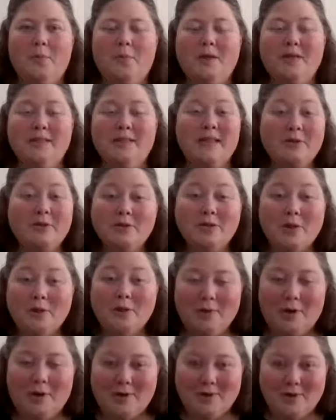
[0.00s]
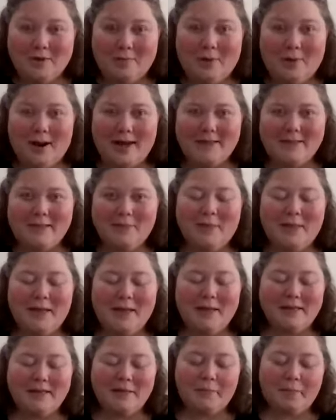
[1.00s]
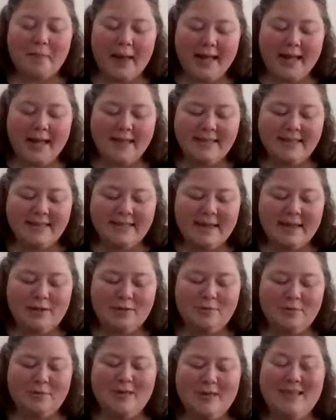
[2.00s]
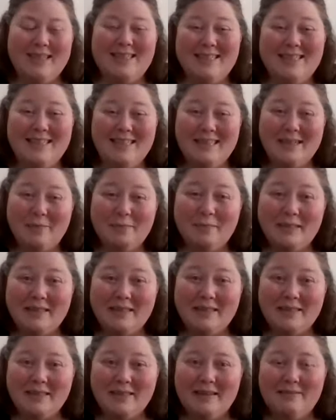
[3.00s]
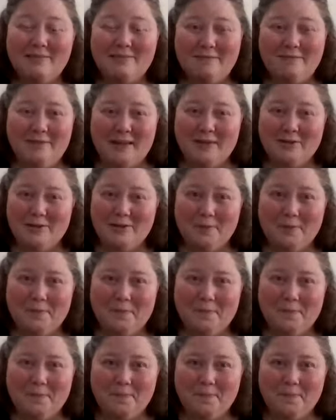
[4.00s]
was also not a surprise, but is based on contempt and fear.